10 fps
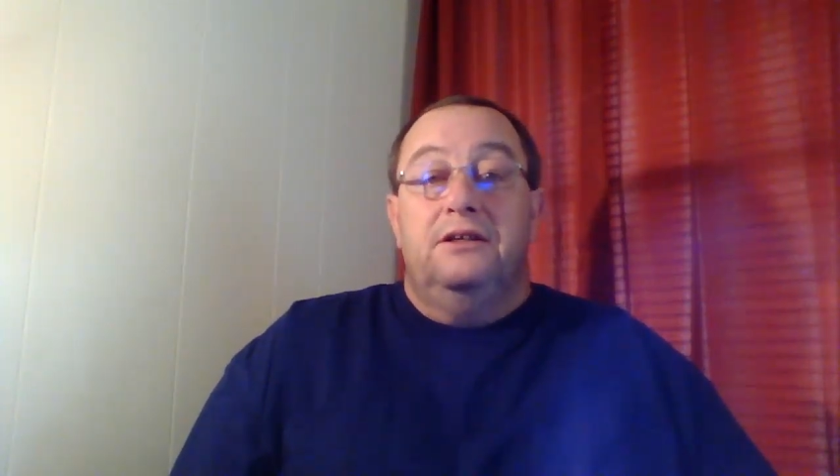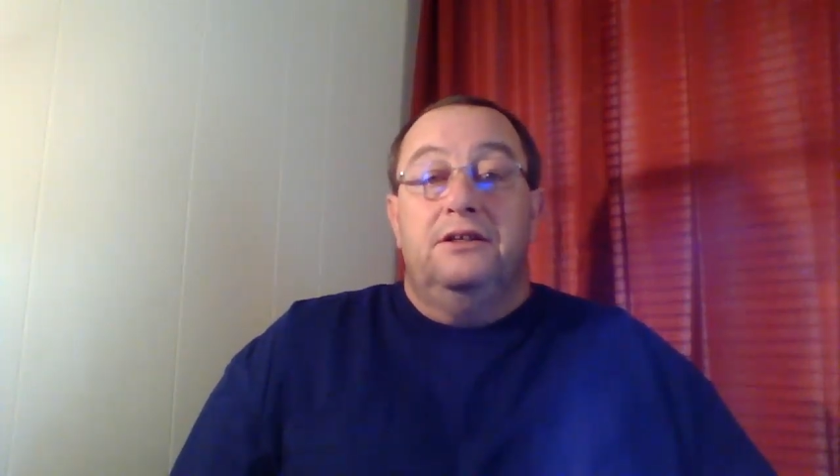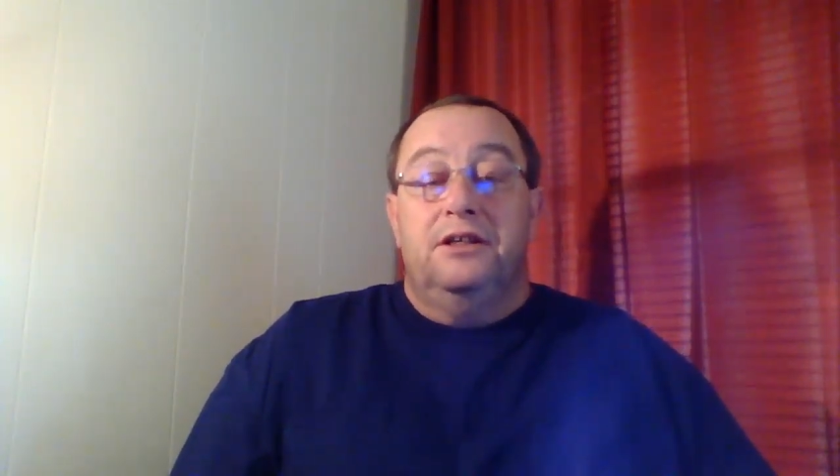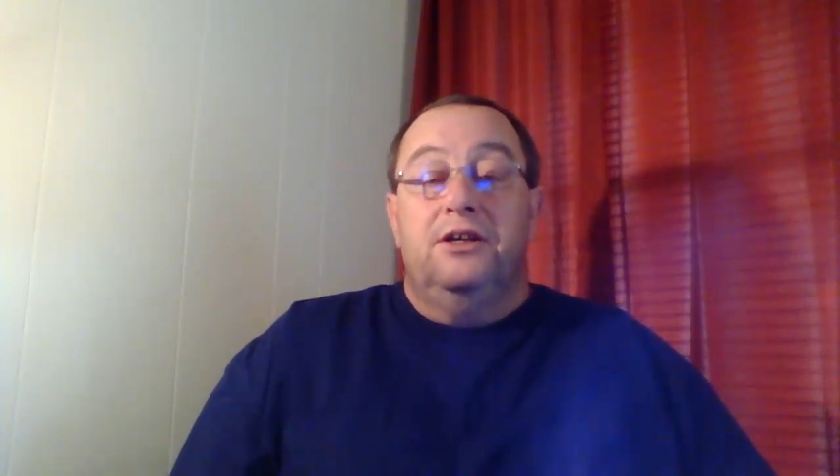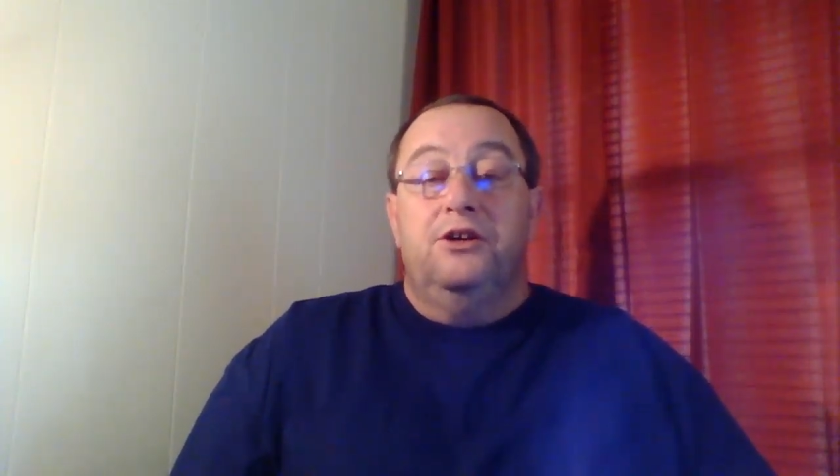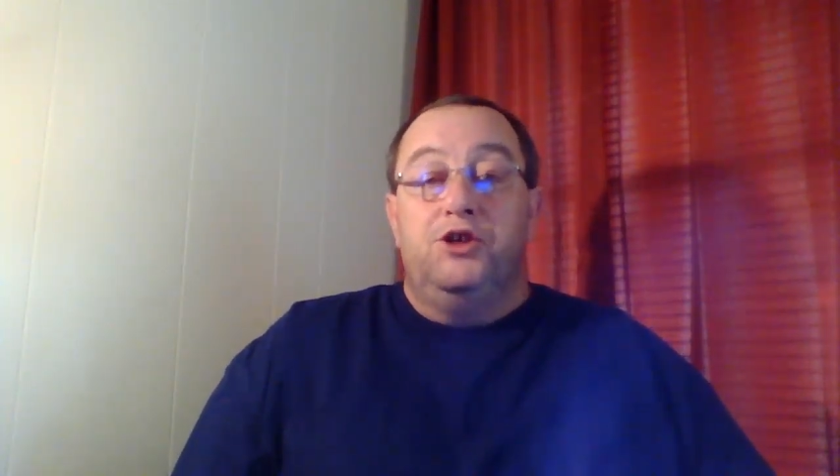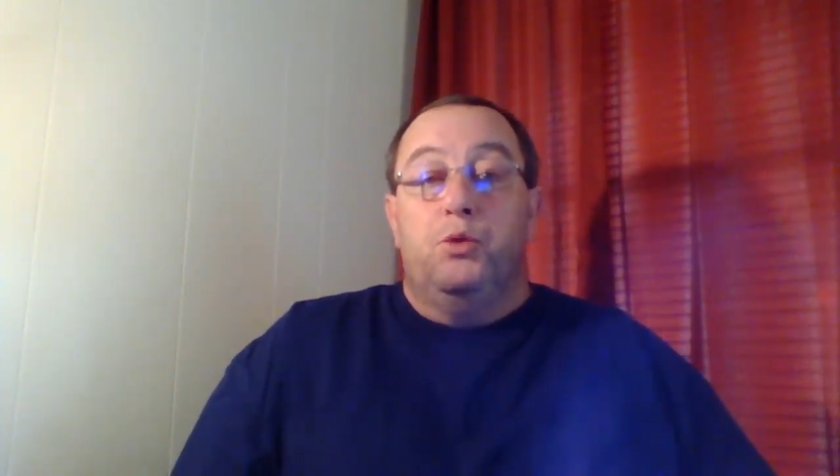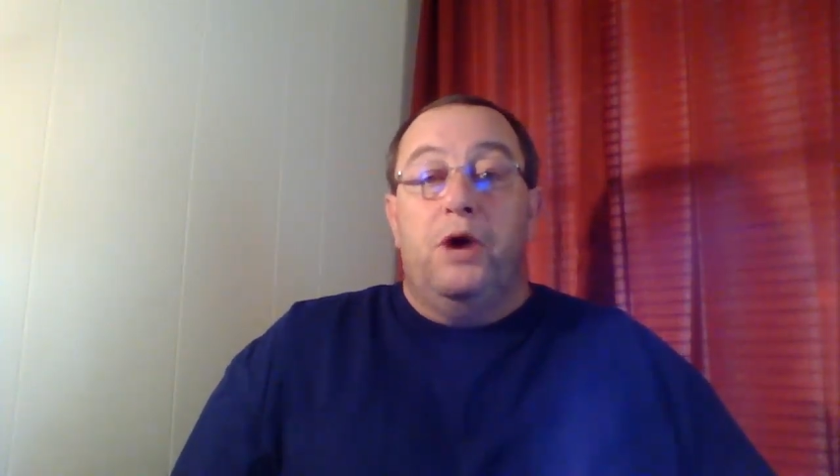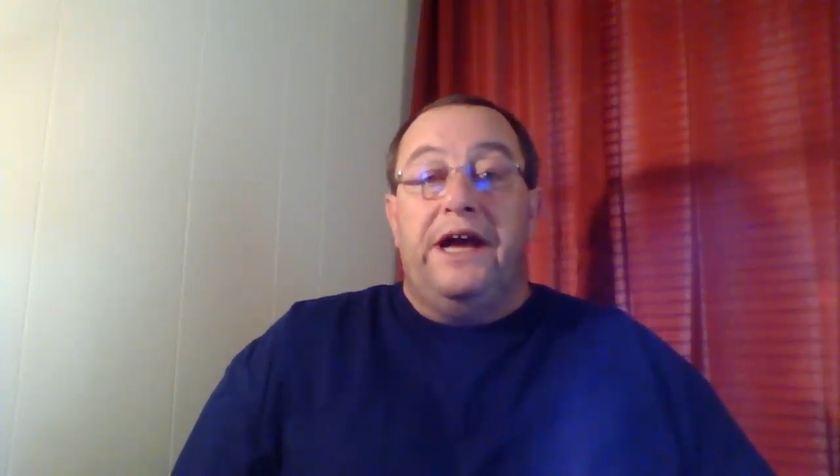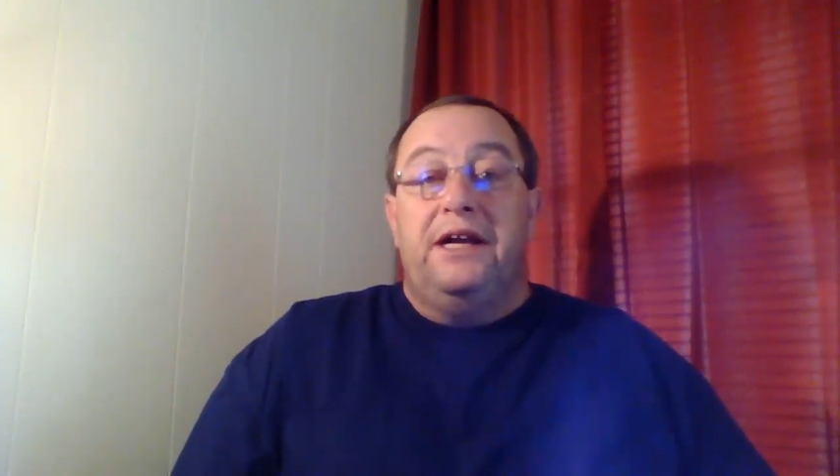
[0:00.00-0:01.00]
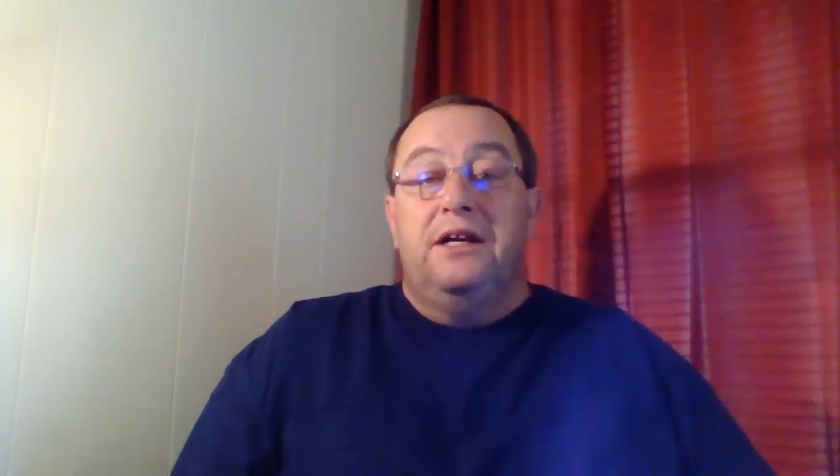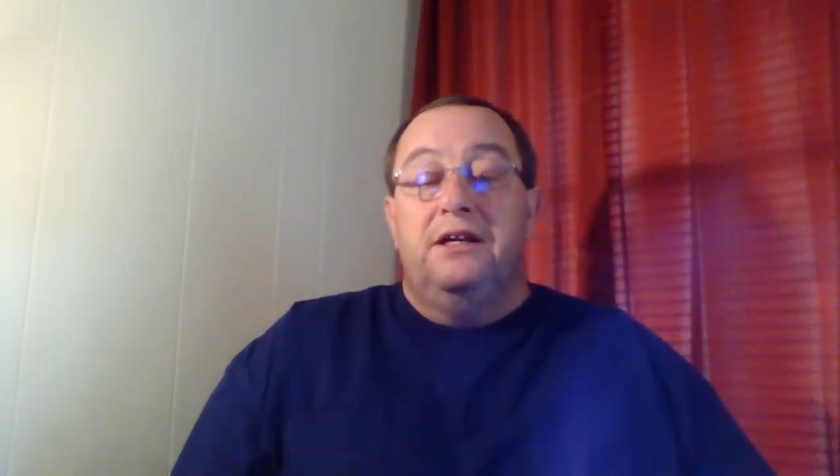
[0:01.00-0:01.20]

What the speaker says: to lose your weight.